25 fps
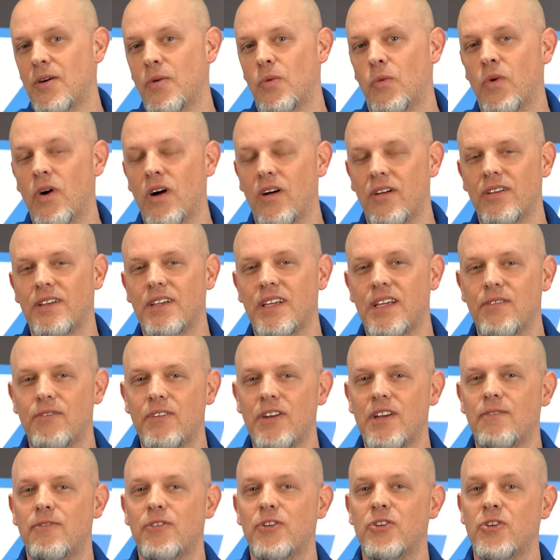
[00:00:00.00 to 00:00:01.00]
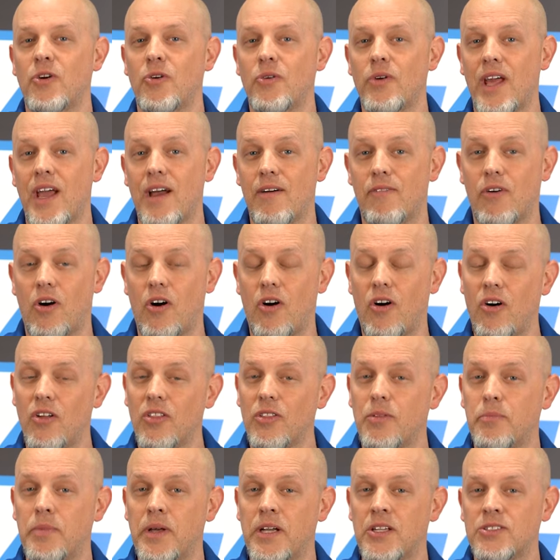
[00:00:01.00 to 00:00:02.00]
Well, even if you don't have all
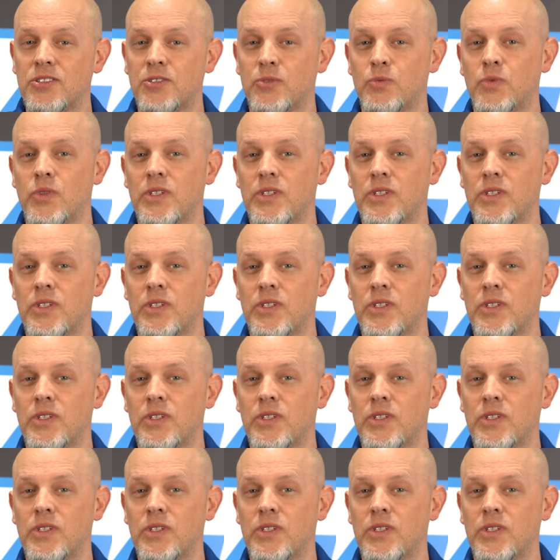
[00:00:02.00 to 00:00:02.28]
the bells and